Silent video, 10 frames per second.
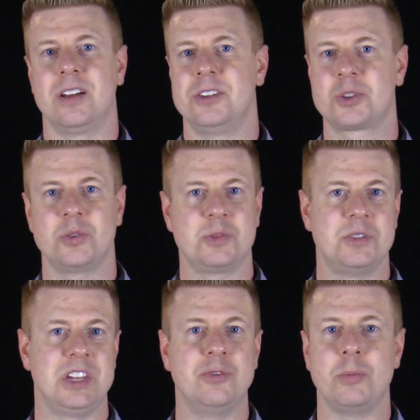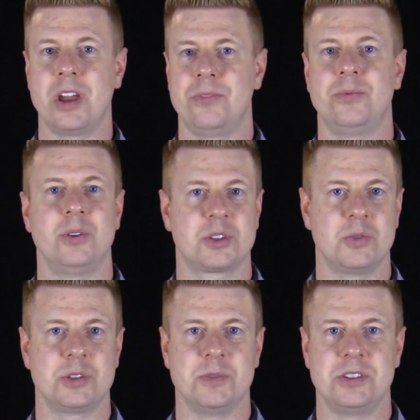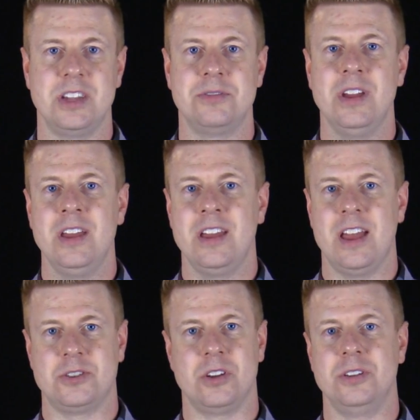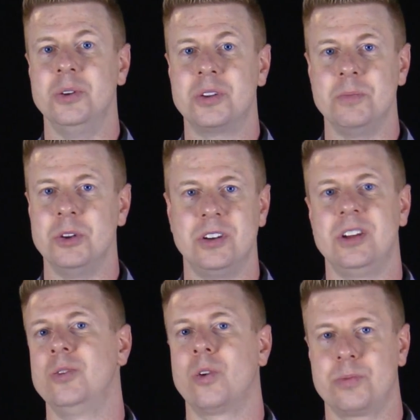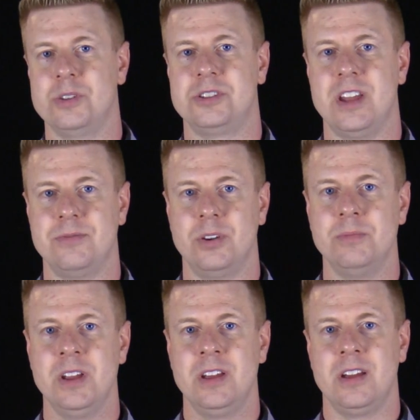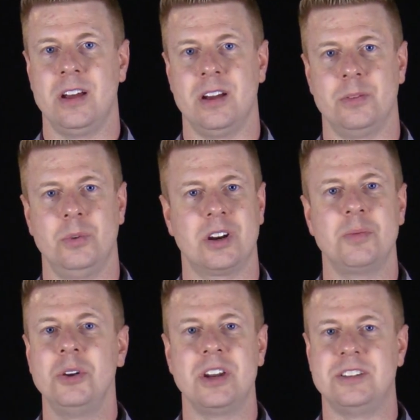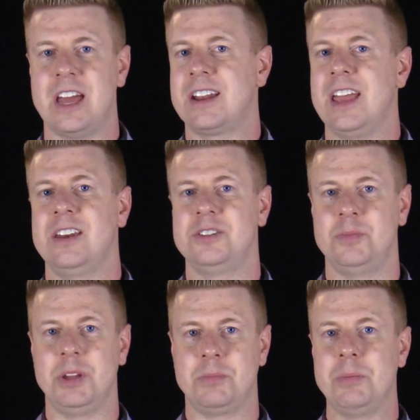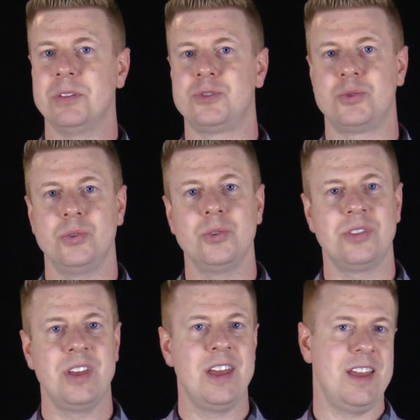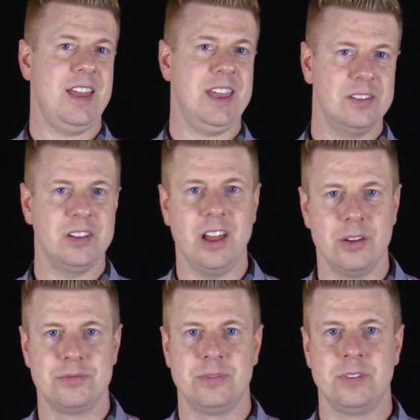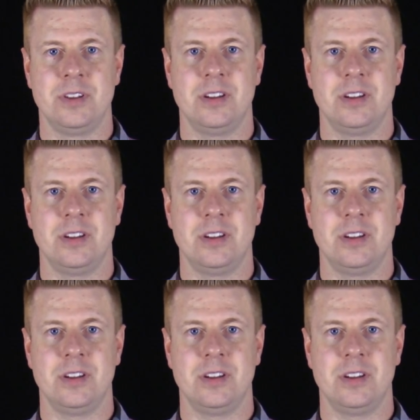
This Christmas Eve will be our first Christmas Eve as a new community in Northwest Denver. We're a community dedicated to being people of truth and love.